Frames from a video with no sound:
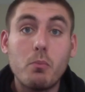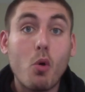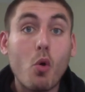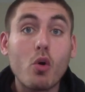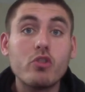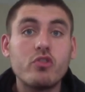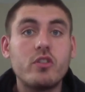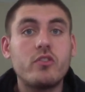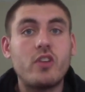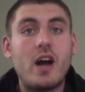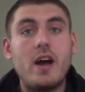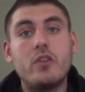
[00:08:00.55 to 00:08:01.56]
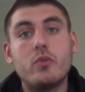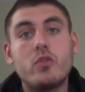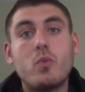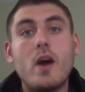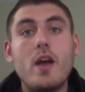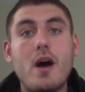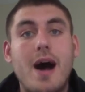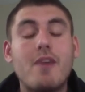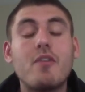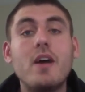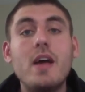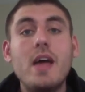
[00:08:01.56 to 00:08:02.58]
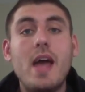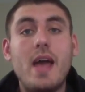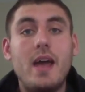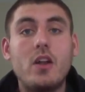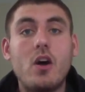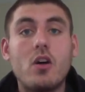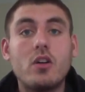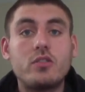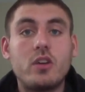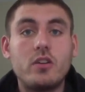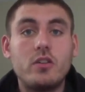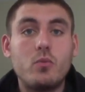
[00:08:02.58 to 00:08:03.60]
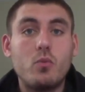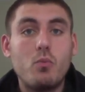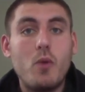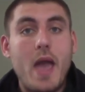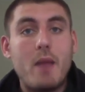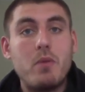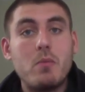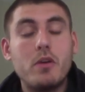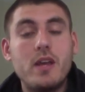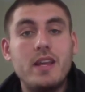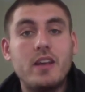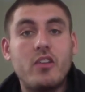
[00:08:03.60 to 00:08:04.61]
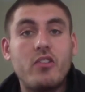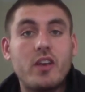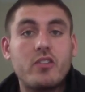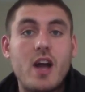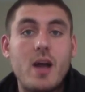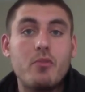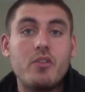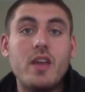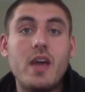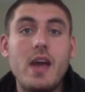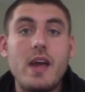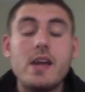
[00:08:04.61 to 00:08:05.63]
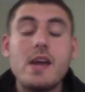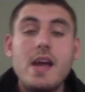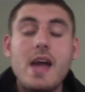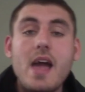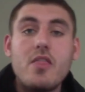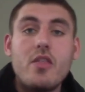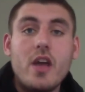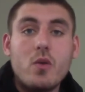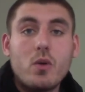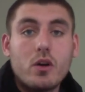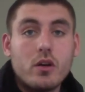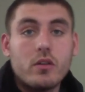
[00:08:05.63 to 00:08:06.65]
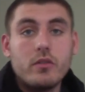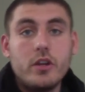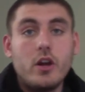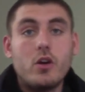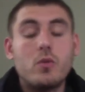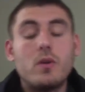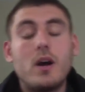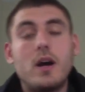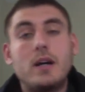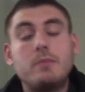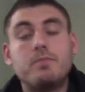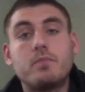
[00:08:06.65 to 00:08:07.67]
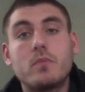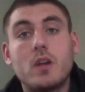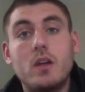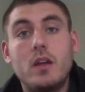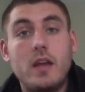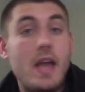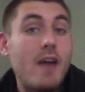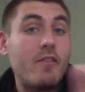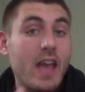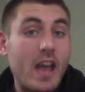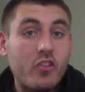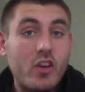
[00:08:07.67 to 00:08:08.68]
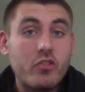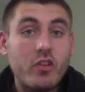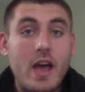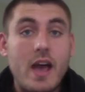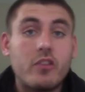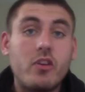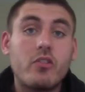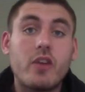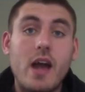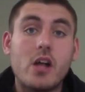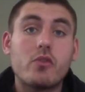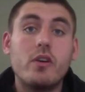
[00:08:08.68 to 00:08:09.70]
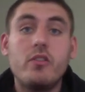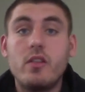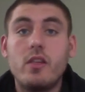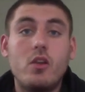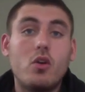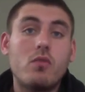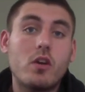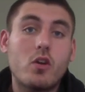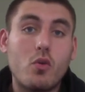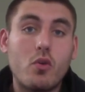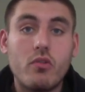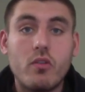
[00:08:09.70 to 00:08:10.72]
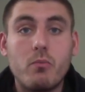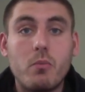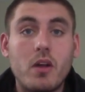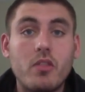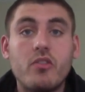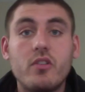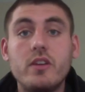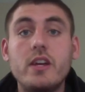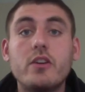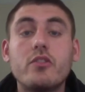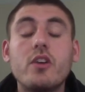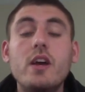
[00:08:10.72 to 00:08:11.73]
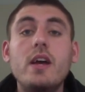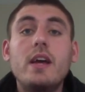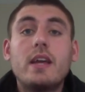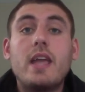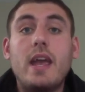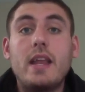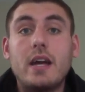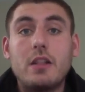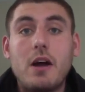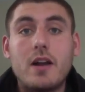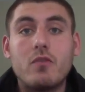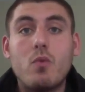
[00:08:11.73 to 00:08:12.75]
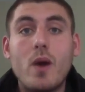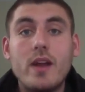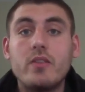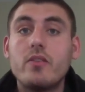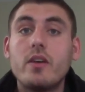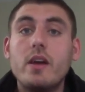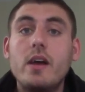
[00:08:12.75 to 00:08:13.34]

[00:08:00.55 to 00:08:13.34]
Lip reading: portion size was way off, and all of a sudden, we had people eating six times a day, and they were, you know, having excess calories, and then over the course of months and years, gaining a lot of weight.